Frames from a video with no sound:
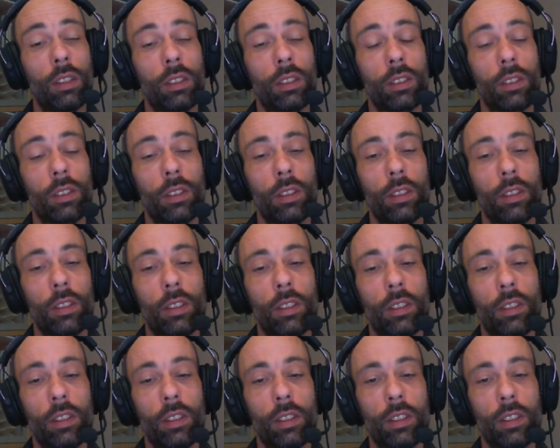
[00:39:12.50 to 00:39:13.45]
so
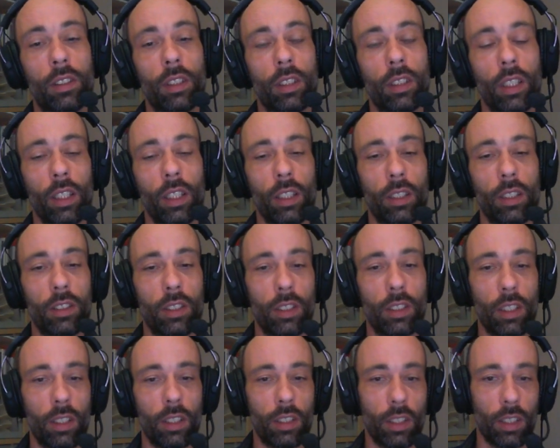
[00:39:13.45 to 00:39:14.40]
it's not English,
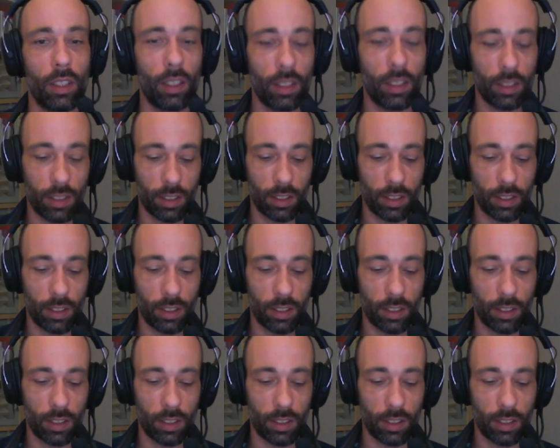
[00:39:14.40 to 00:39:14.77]
internet,